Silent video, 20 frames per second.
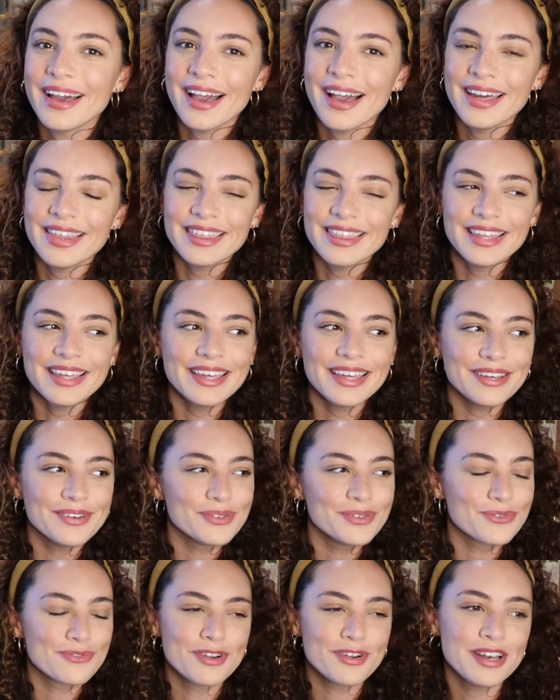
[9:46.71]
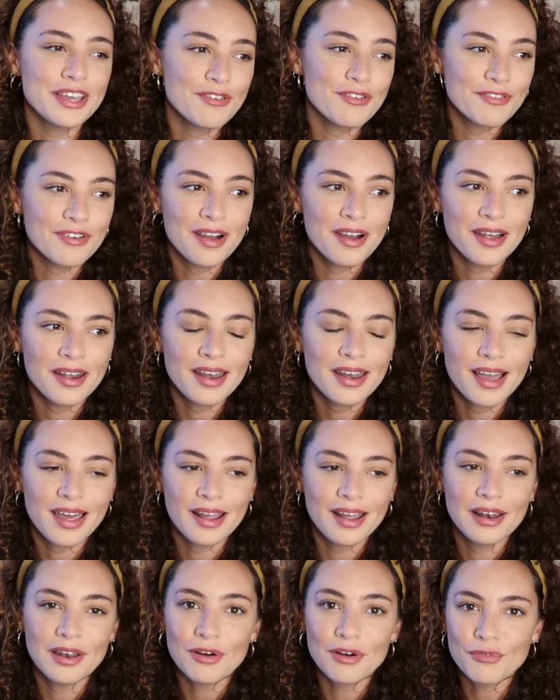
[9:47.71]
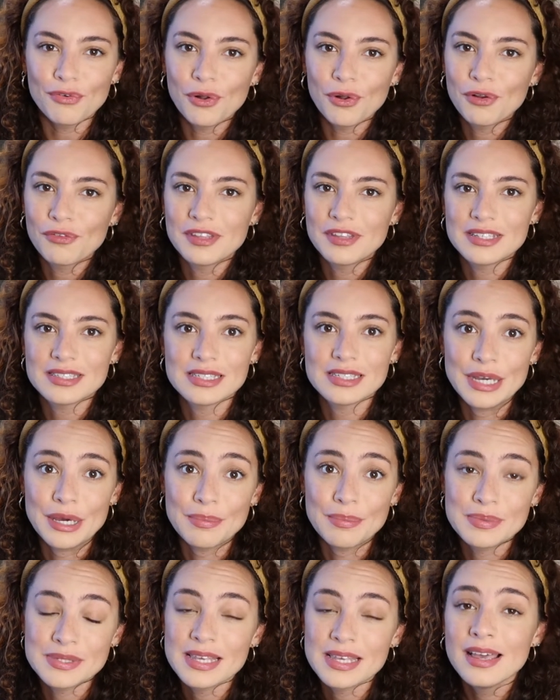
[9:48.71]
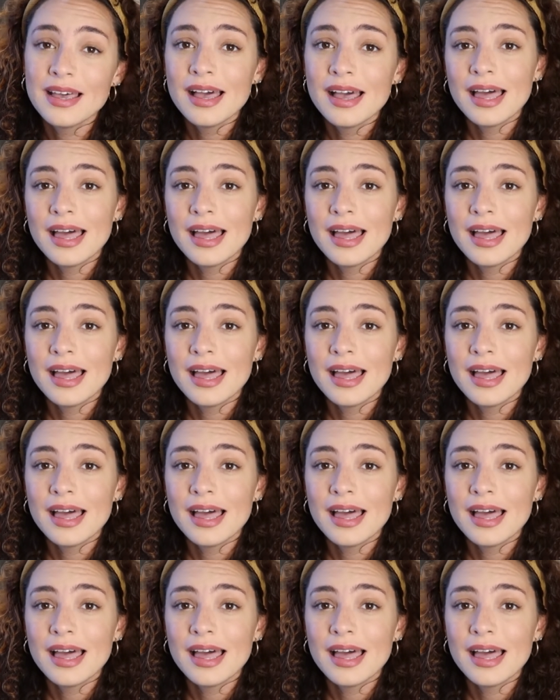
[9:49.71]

I think it was really fun and I love all of these tips.